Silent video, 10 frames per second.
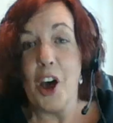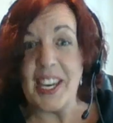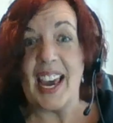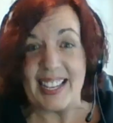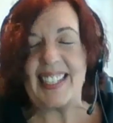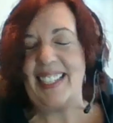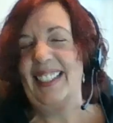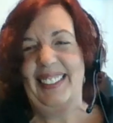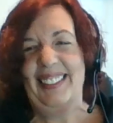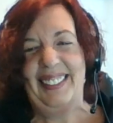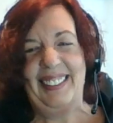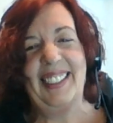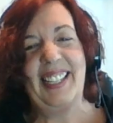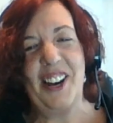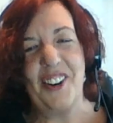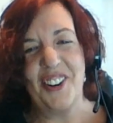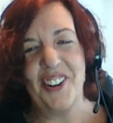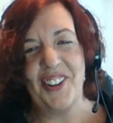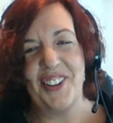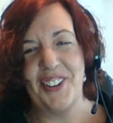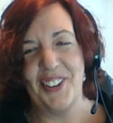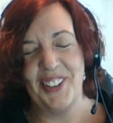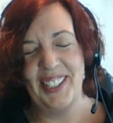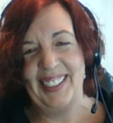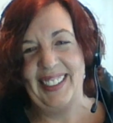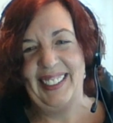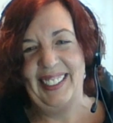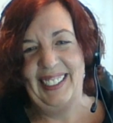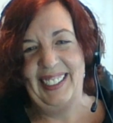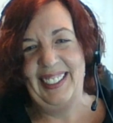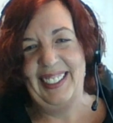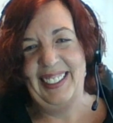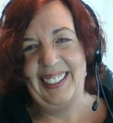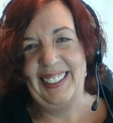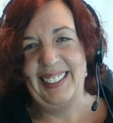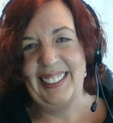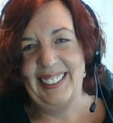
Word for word: I've gone to recently. Oh. Um, for